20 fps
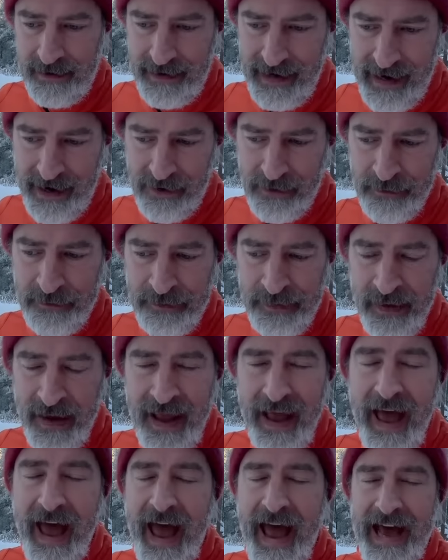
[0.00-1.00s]
now,
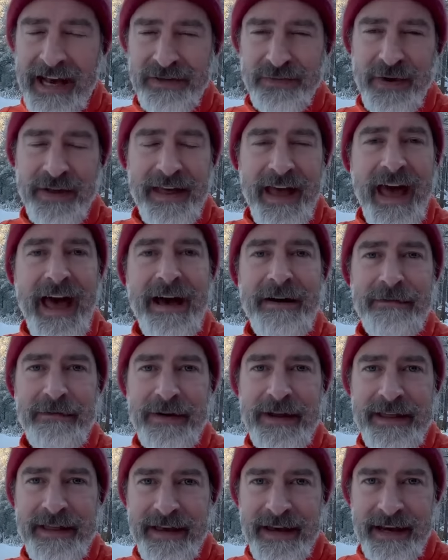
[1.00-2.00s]
as with
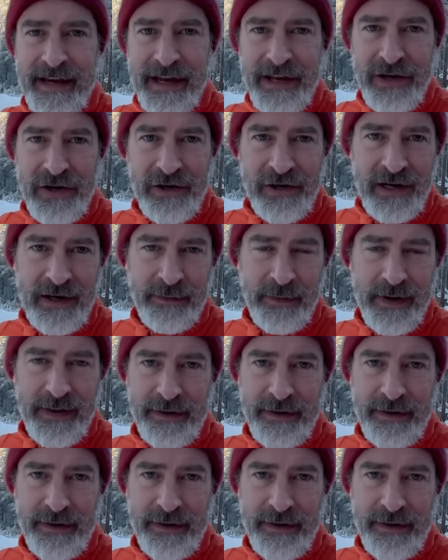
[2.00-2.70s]
everything in Europe,